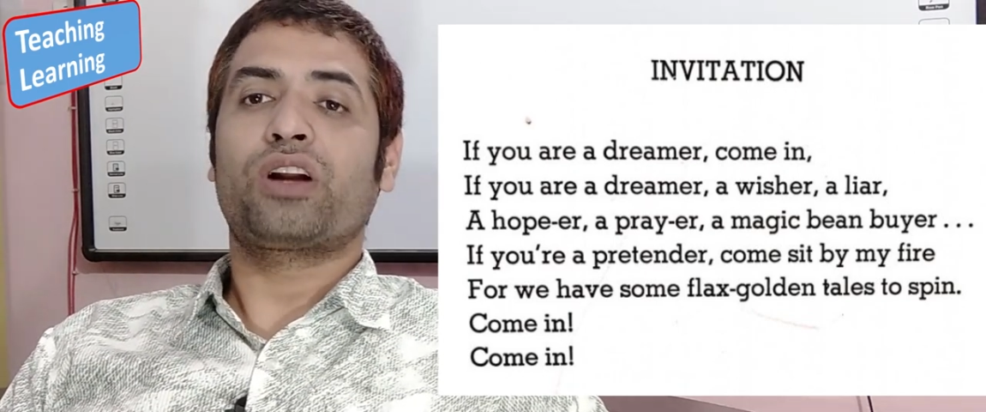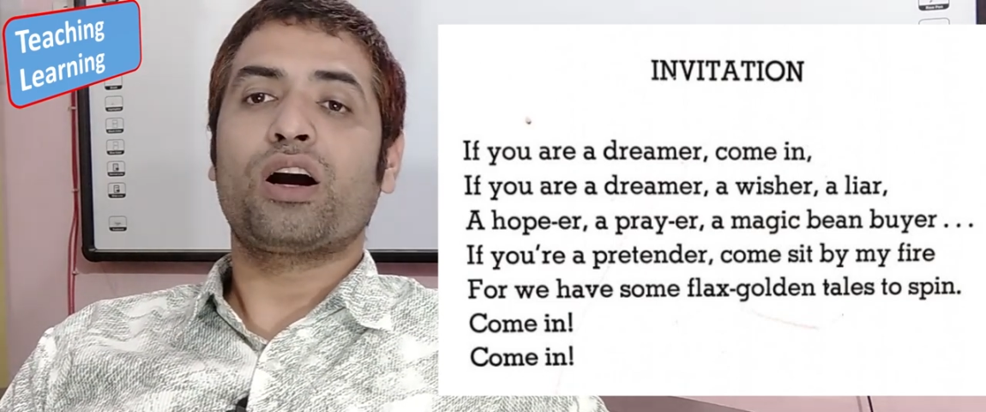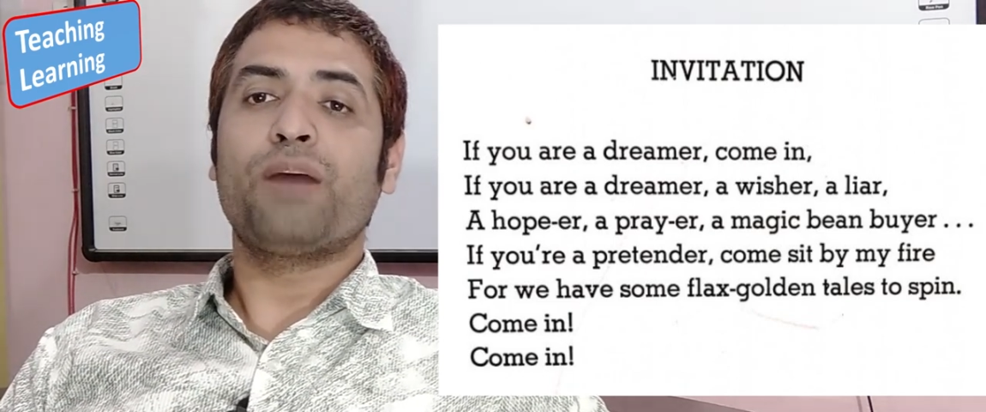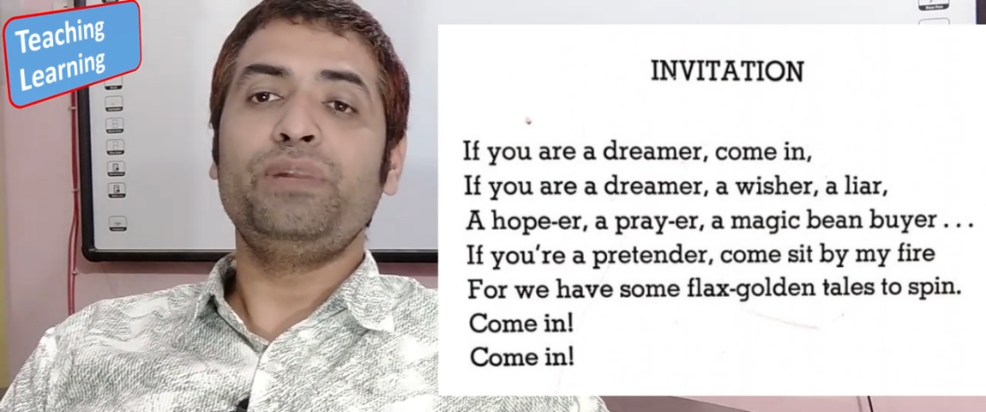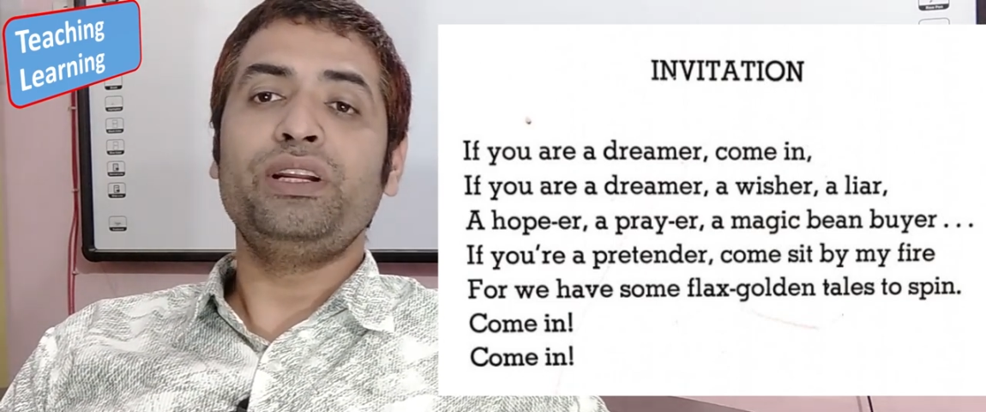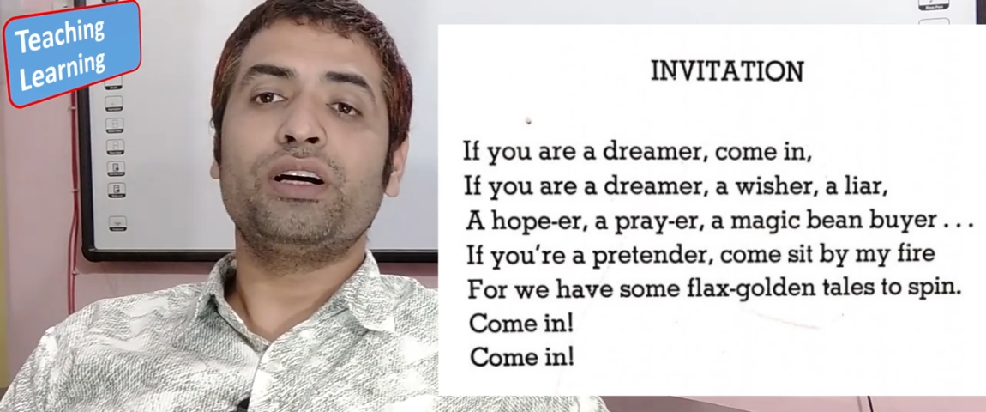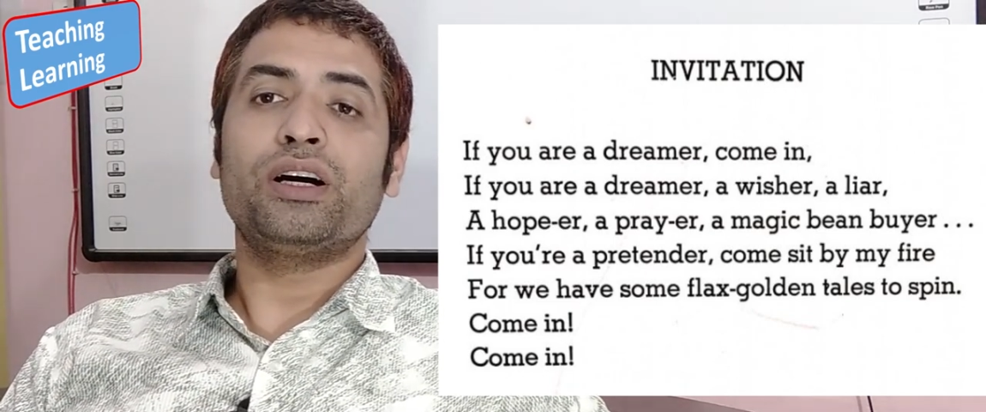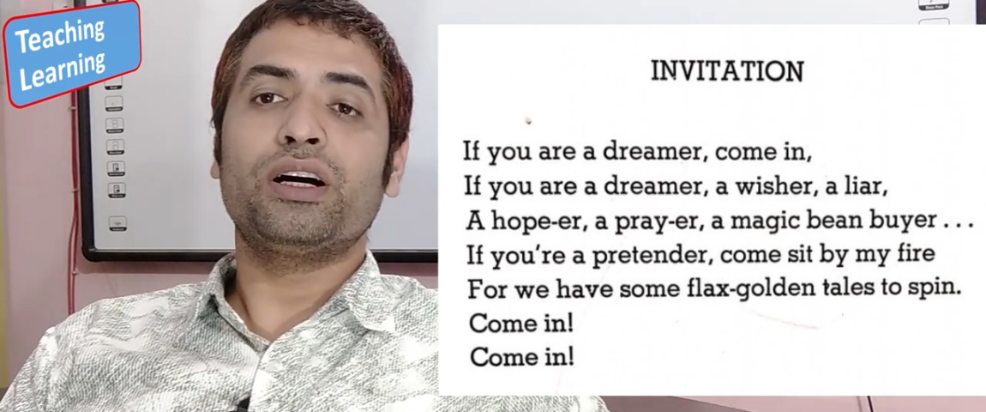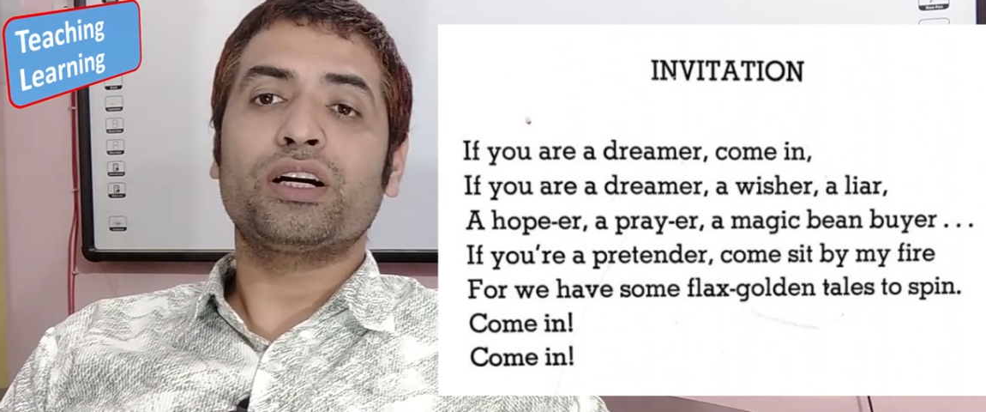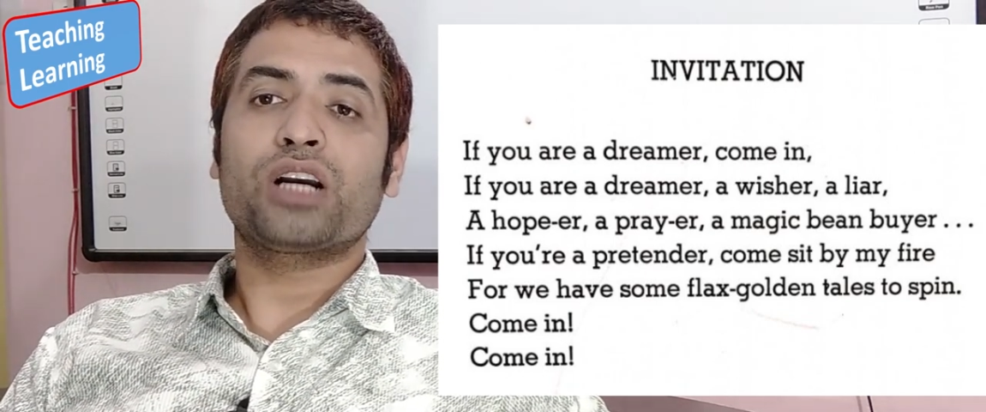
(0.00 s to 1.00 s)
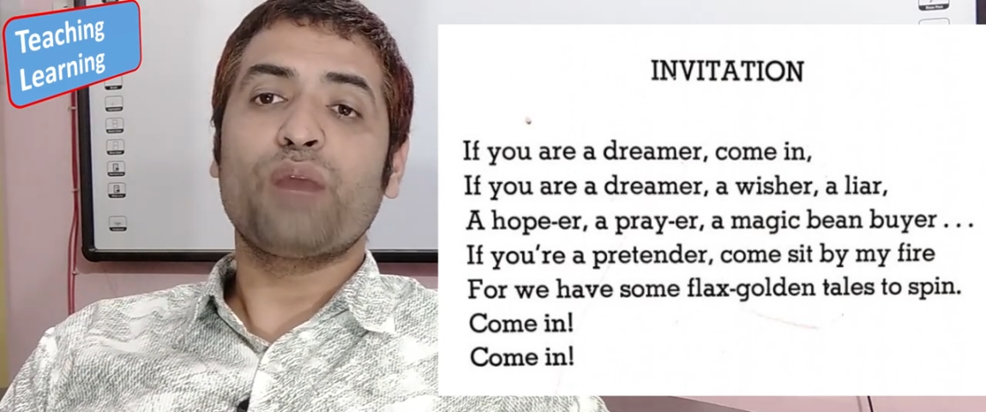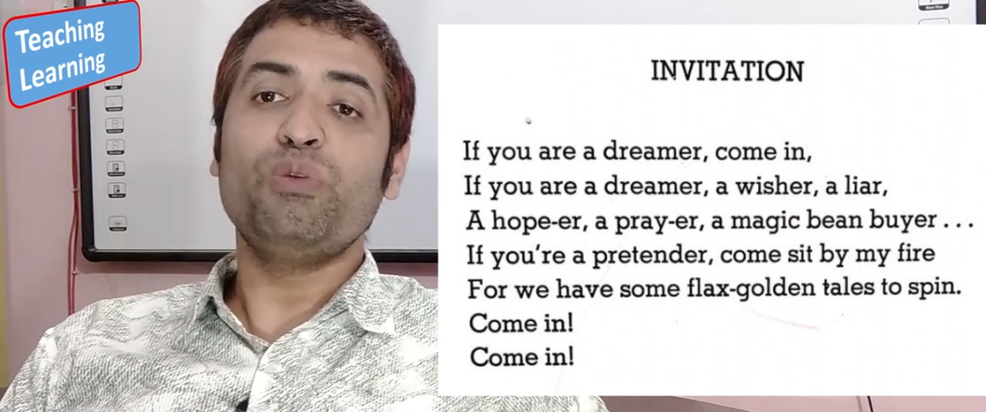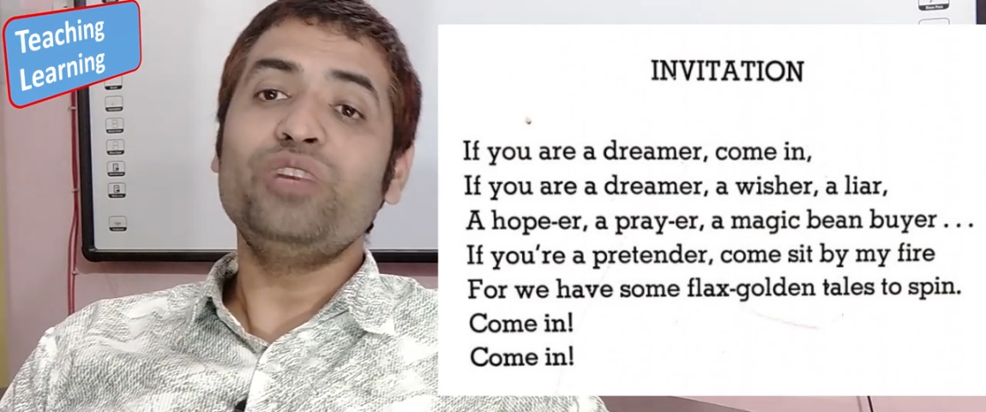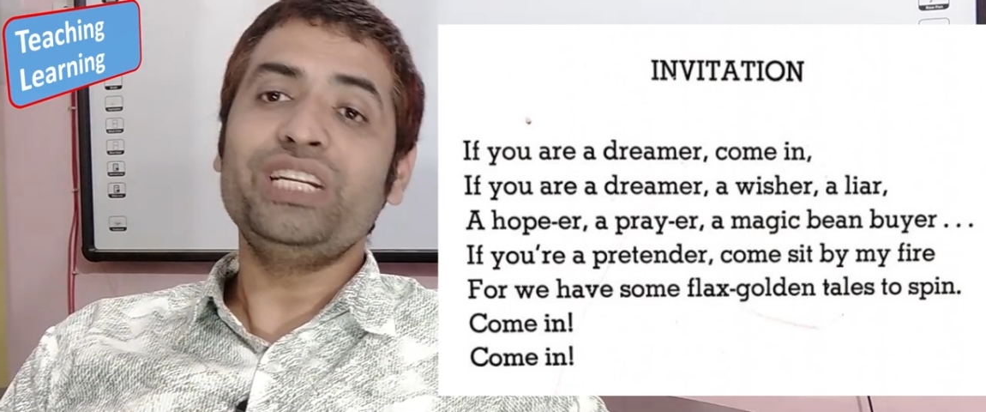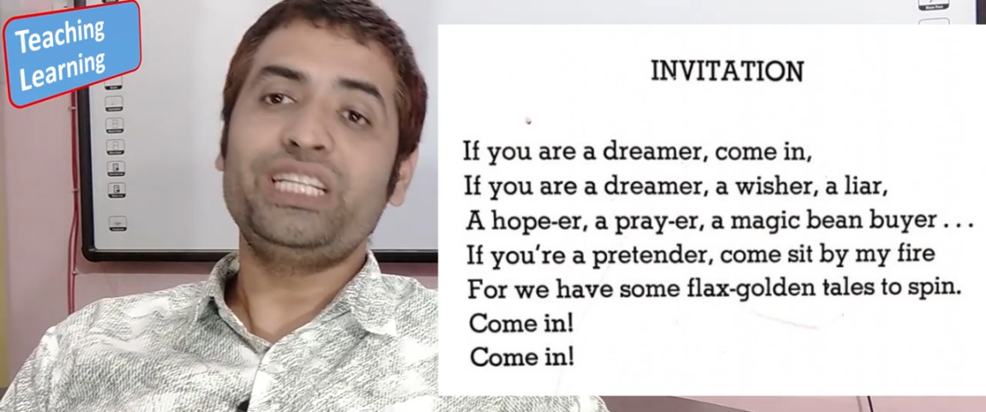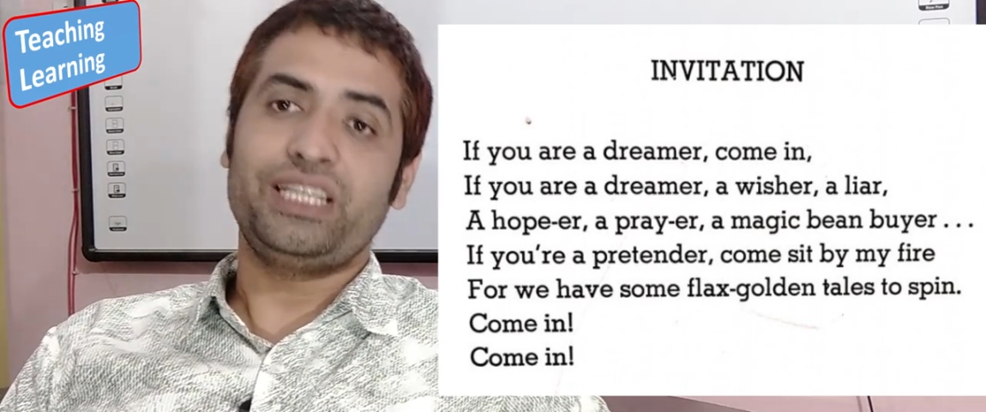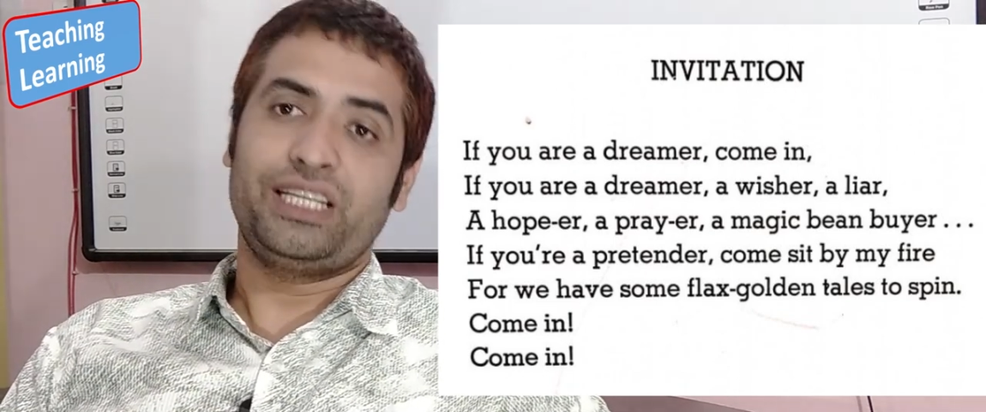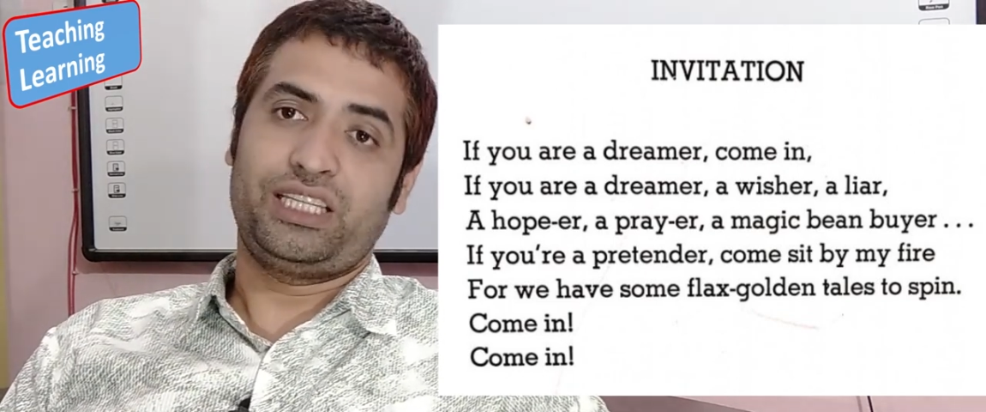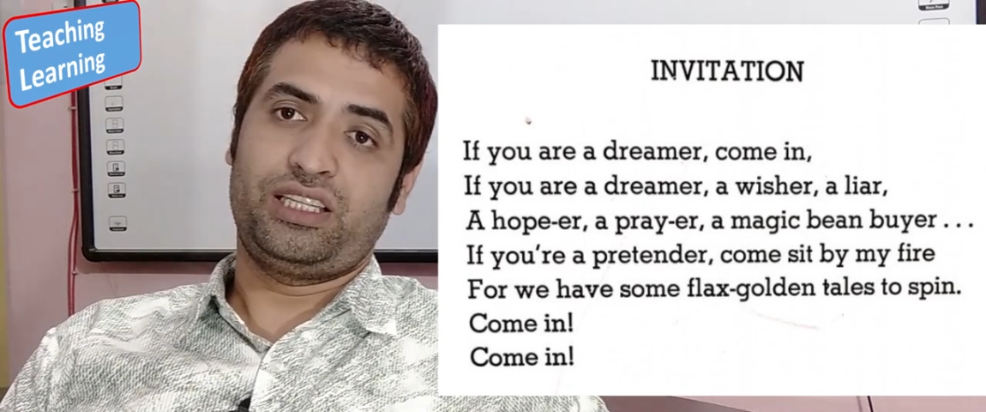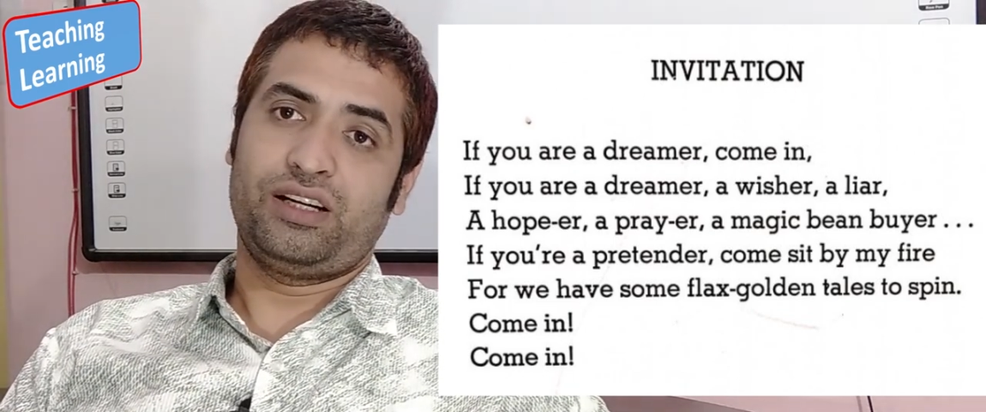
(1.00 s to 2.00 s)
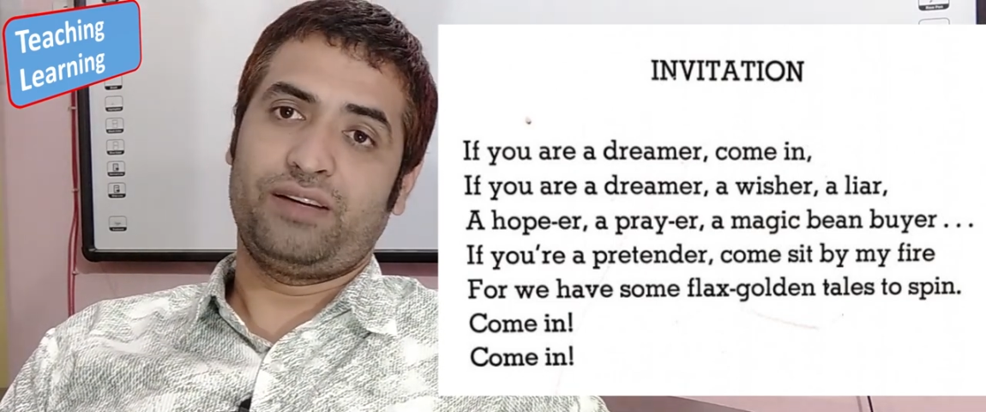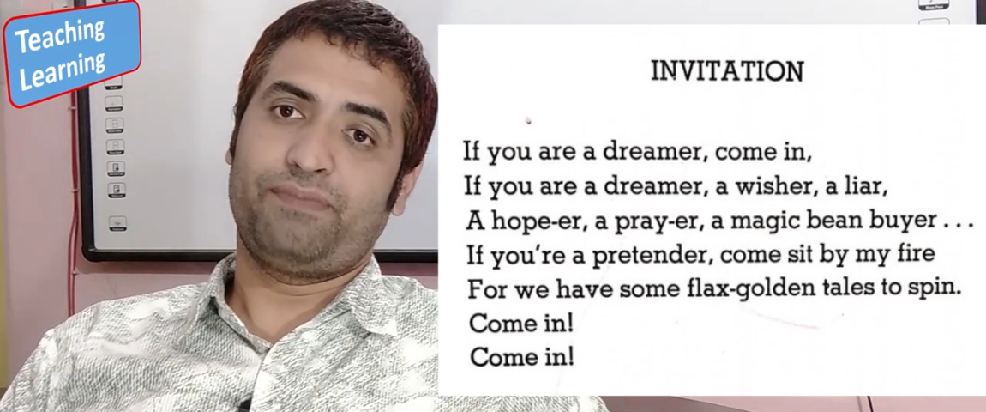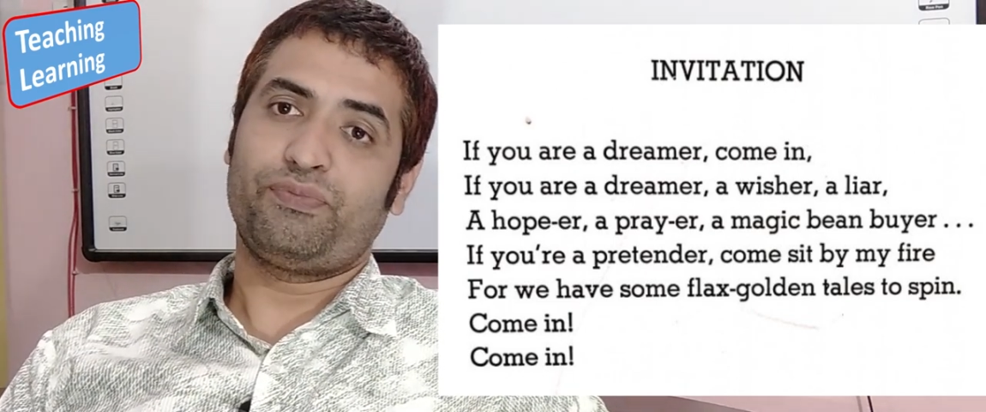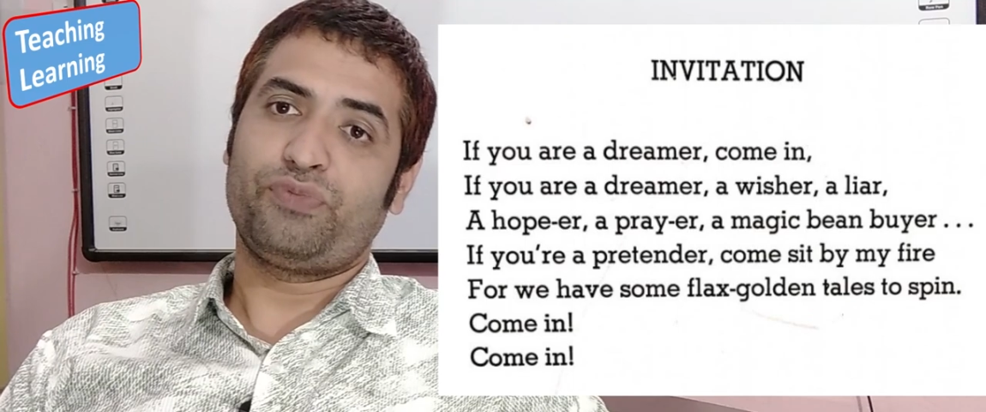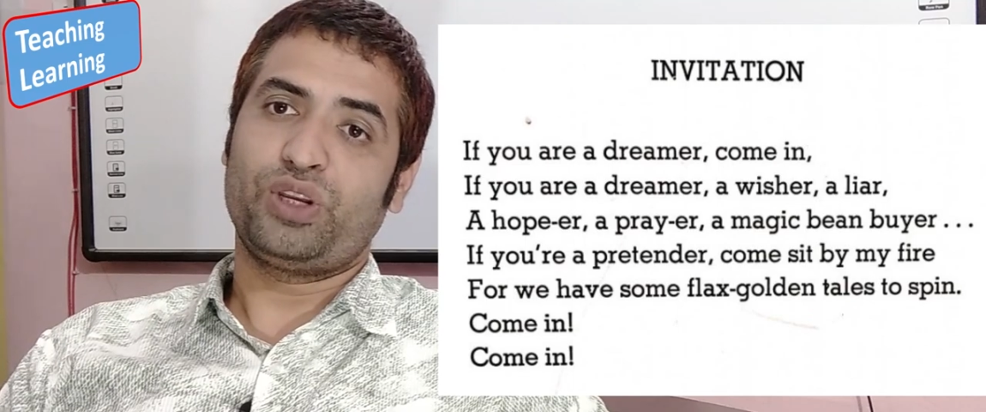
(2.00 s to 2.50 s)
community is the